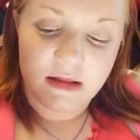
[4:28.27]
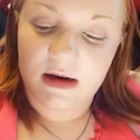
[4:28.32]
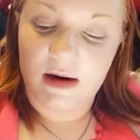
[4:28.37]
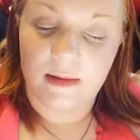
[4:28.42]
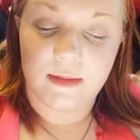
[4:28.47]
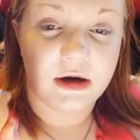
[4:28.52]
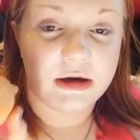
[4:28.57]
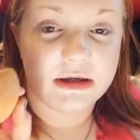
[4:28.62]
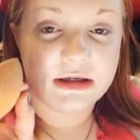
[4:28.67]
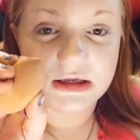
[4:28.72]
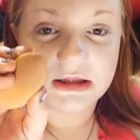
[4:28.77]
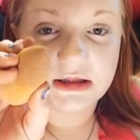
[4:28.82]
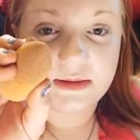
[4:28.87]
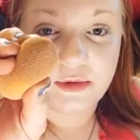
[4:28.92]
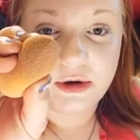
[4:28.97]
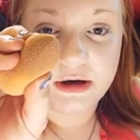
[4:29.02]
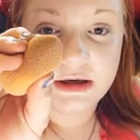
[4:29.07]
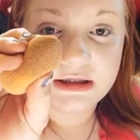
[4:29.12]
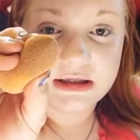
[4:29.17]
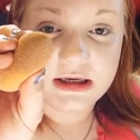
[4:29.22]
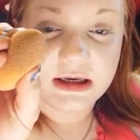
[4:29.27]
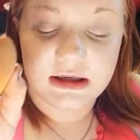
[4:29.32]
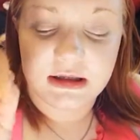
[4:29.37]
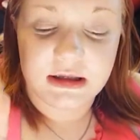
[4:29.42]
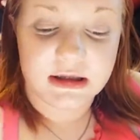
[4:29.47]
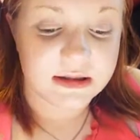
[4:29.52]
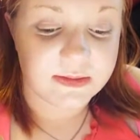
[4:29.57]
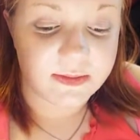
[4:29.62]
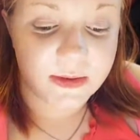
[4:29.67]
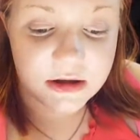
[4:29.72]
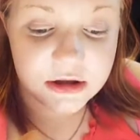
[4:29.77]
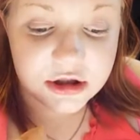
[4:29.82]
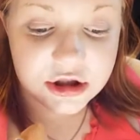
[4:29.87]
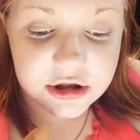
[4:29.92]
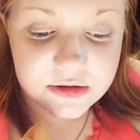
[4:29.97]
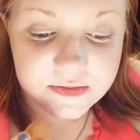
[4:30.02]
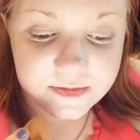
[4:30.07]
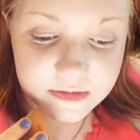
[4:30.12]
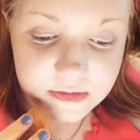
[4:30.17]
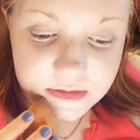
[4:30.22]
Then I'm going to take the pointy end of the
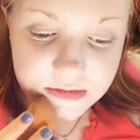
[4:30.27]
sponge,